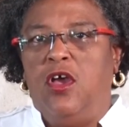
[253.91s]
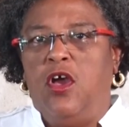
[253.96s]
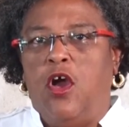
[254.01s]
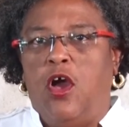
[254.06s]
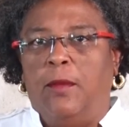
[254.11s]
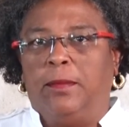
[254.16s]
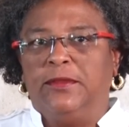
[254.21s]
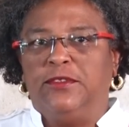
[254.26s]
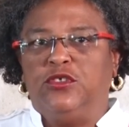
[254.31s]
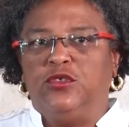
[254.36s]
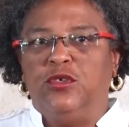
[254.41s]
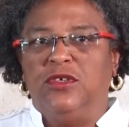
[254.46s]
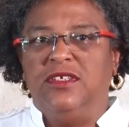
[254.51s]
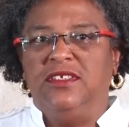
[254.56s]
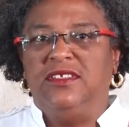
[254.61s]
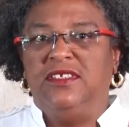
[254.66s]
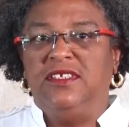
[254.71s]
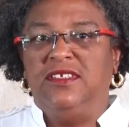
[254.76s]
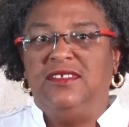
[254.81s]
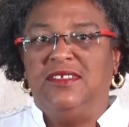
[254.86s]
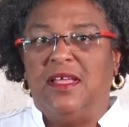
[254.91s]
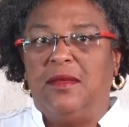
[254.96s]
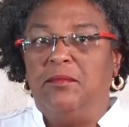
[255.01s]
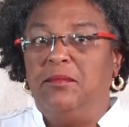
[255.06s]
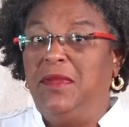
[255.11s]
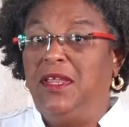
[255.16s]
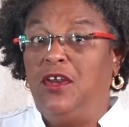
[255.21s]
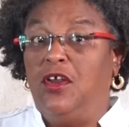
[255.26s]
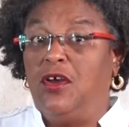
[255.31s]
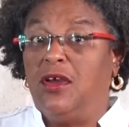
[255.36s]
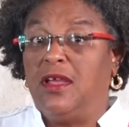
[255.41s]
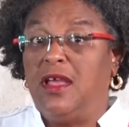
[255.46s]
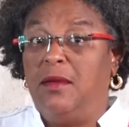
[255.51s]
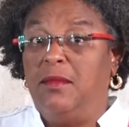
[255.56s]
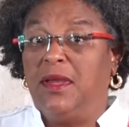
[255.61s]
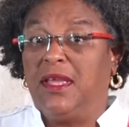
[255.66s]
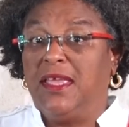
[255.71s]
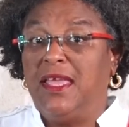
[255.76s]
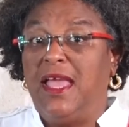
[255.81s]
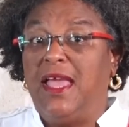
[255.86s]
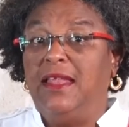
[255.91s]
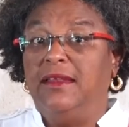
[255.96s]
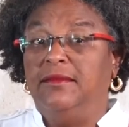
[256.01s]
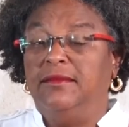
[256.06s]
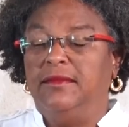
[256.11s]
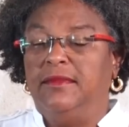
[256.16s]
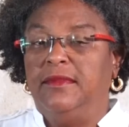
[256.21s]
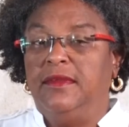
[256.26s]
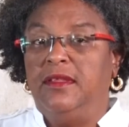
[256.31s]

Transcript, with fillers: Opportunities that may not come again.